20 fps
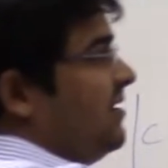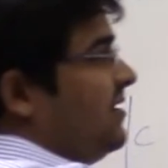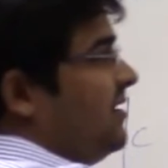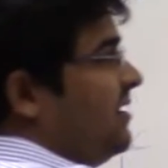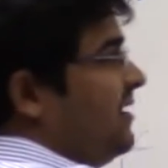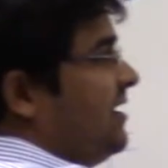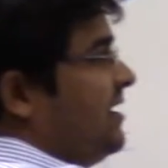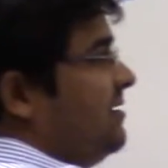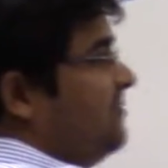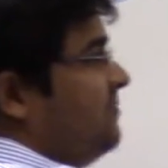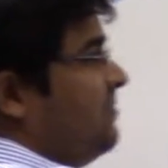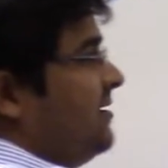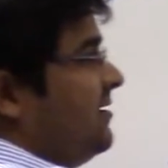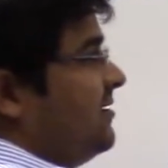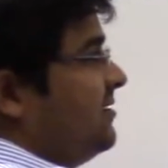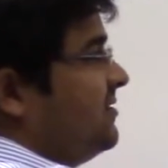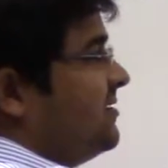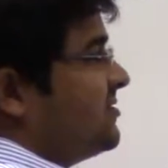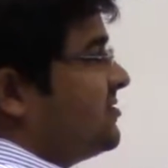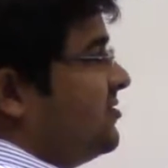a and b,
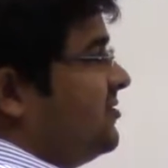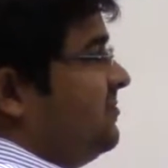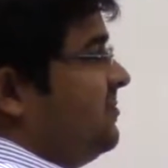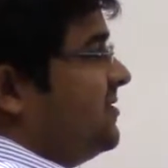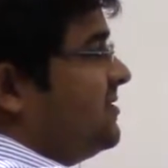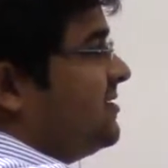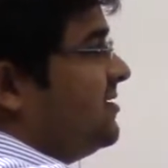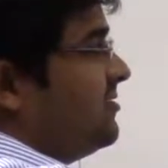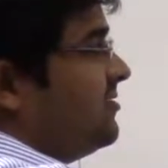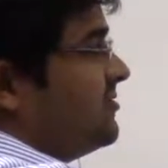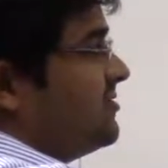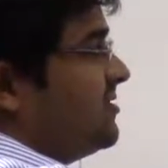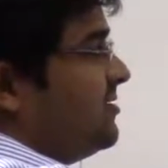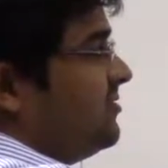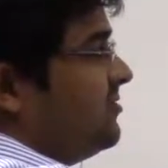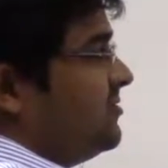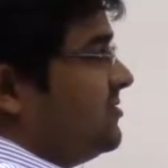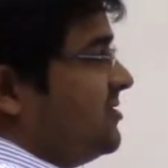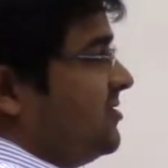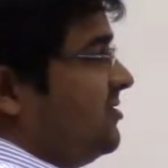this could be 0,
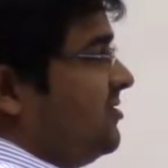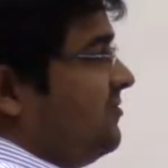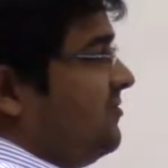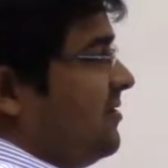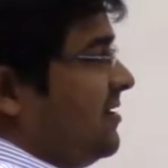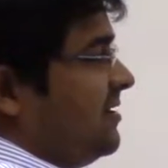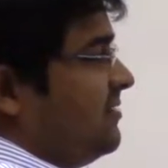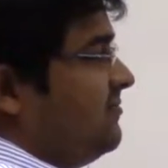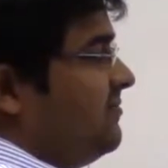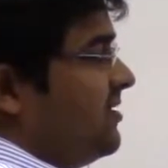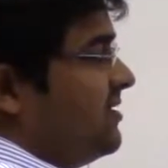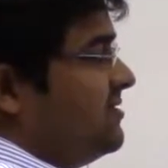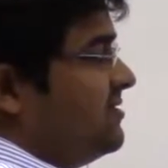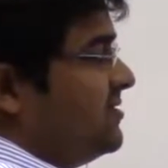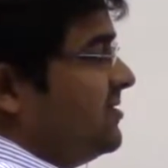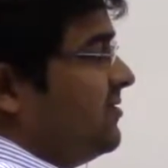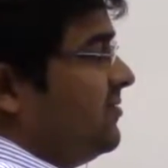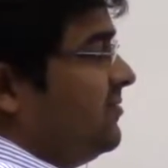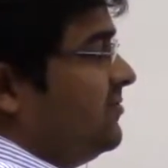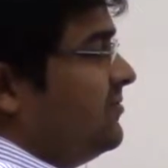0, 0, 1, 1,
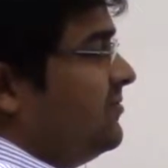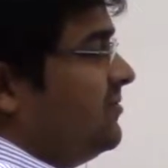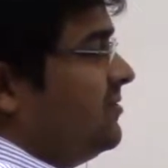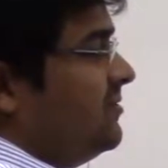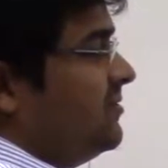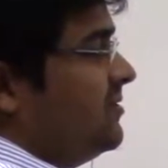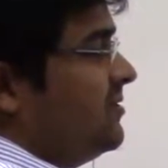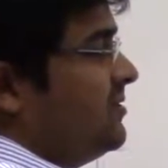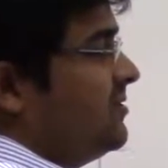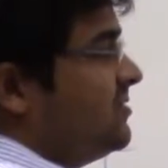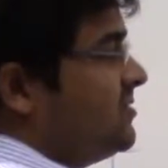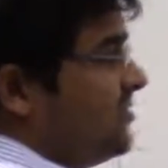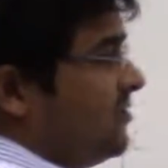0. So